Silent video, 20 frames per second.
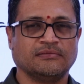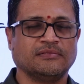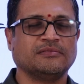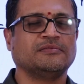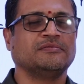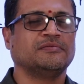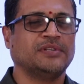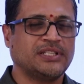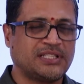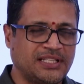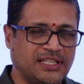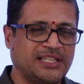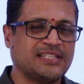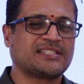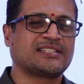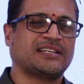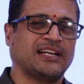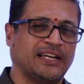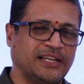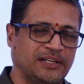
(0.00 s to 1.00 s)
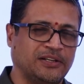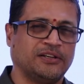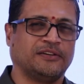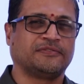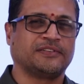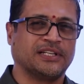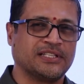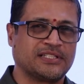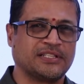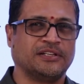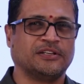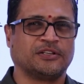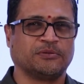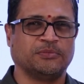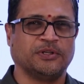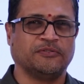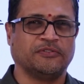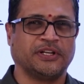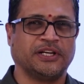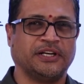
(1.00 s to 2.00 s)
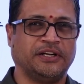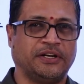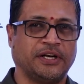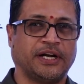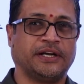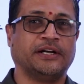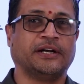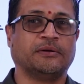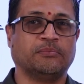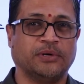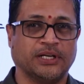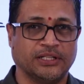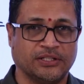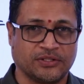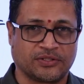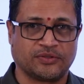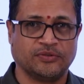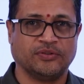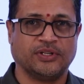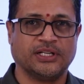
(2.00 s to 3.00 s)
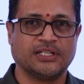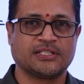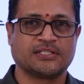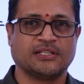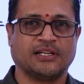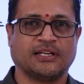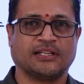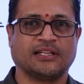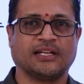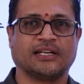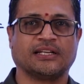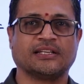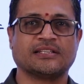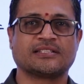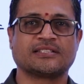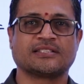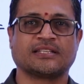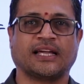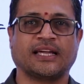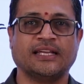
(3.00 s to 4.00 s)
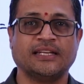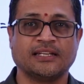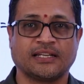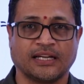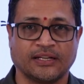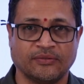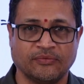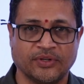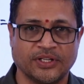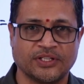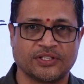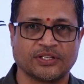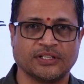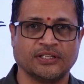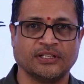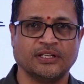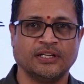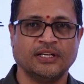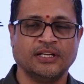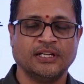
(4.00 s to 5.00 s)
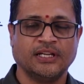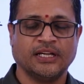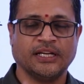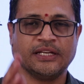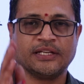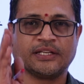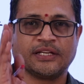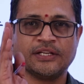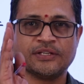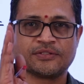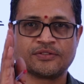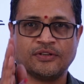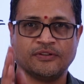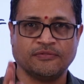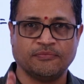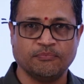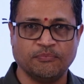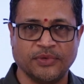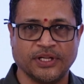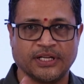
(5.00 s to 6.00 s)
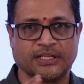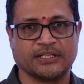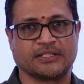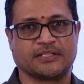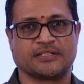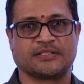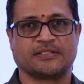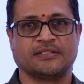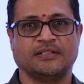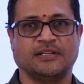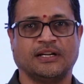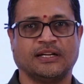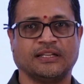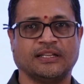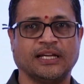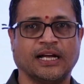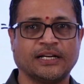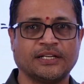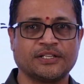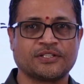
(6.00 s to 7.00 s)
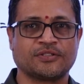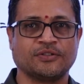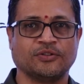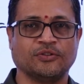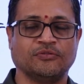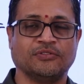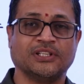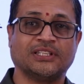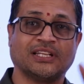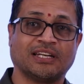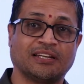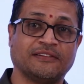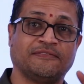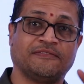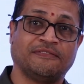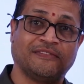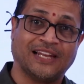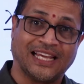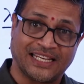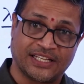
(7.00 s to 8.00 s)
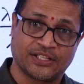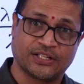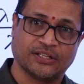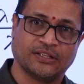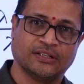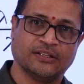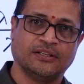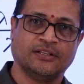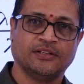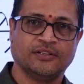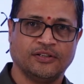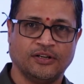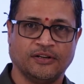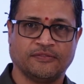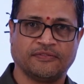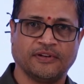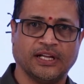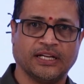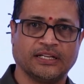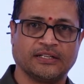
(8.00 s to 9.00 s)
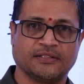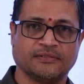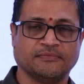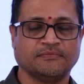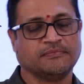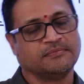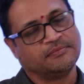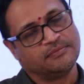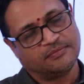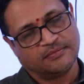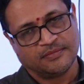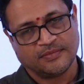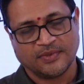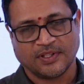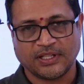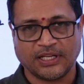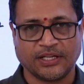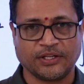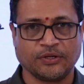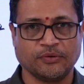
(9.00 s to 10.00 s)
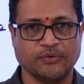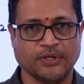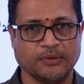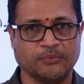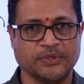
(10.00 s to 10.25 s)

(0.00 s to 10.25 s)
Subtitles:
which is kind of considered to be very dreaded by the students, and that is sign convention in case of mirrors, and that is to do with reflection of light. Thank you very